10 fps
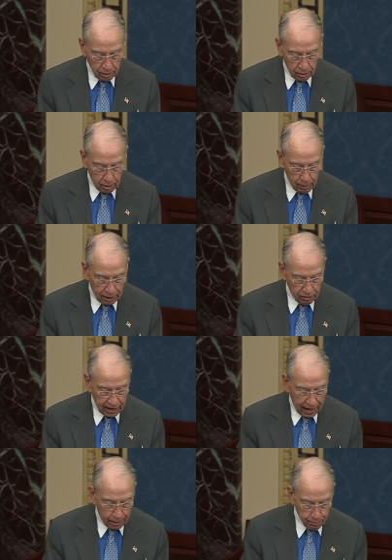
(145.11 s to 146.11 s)
about
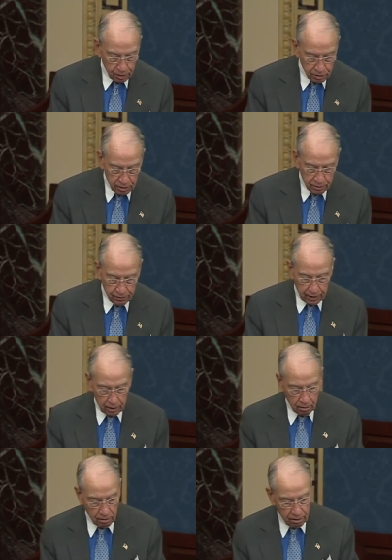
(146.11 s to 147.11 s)
the
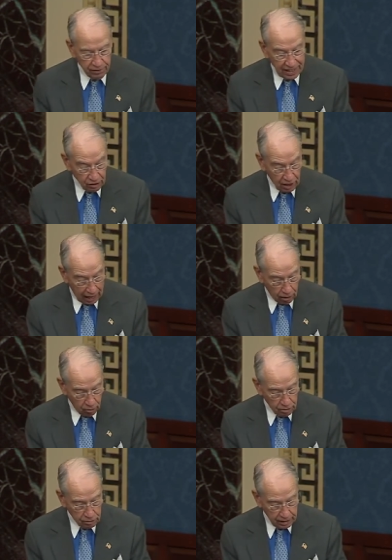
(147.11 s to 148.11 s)
atmosphere of
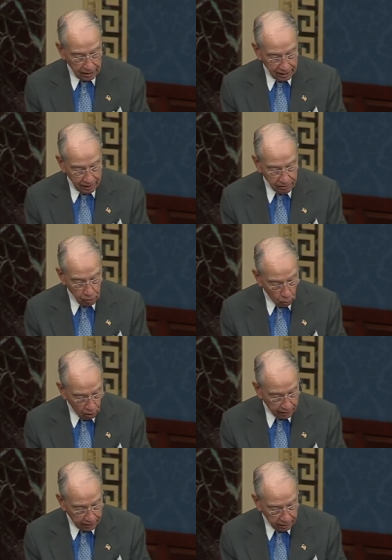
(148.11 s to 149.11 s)
intolerance they live and
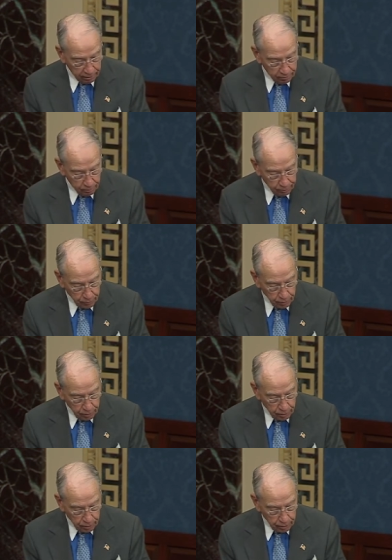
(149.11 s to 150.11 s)
work in.
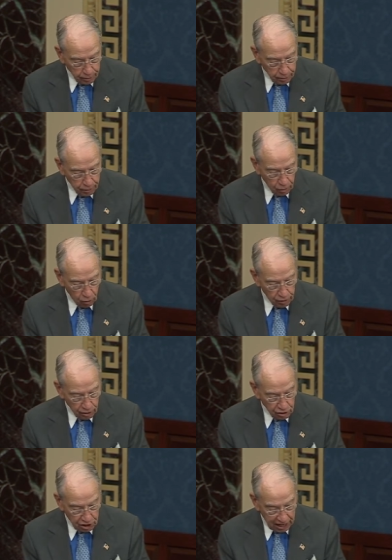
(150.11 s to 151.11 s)
You know,
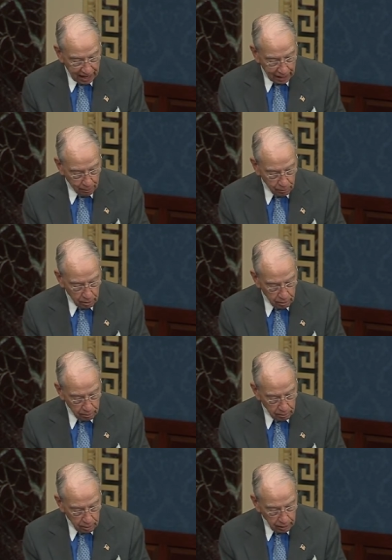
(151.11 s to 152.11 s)
they're shamed,
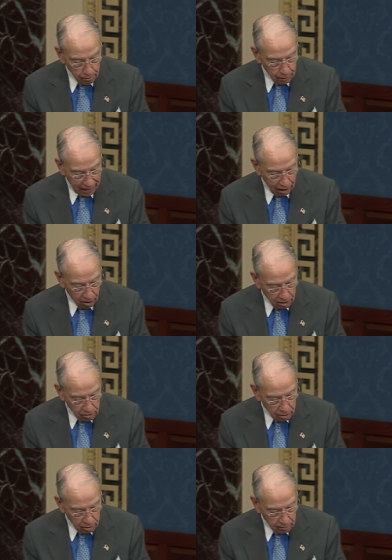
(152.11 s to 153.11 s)
embarrassed,